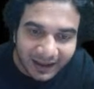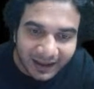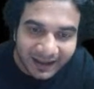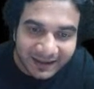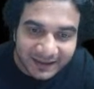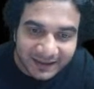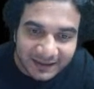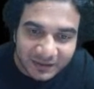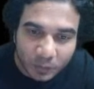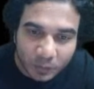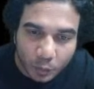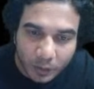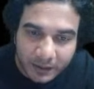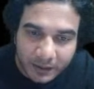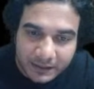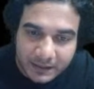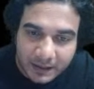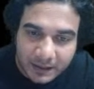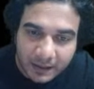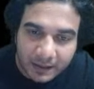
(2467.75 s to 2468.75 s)
And this
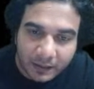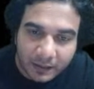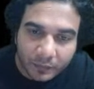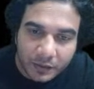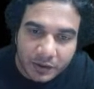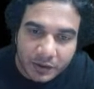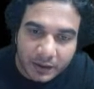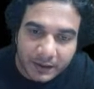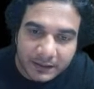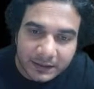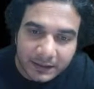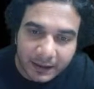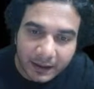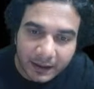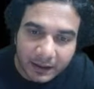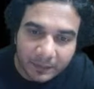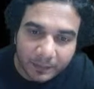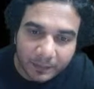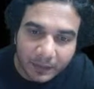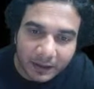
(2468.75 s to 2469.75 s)
original equation is
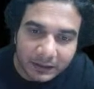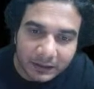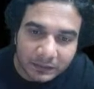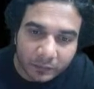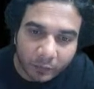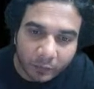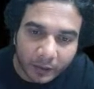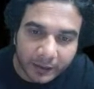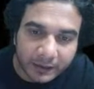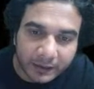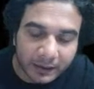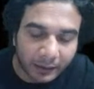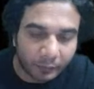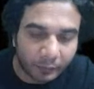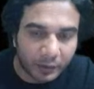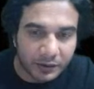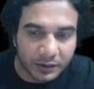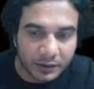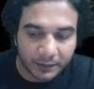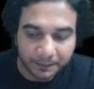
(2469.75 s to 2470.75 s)
n plus 1th
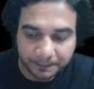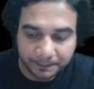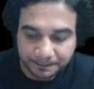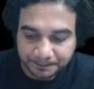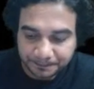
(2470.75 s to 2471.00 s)
equation.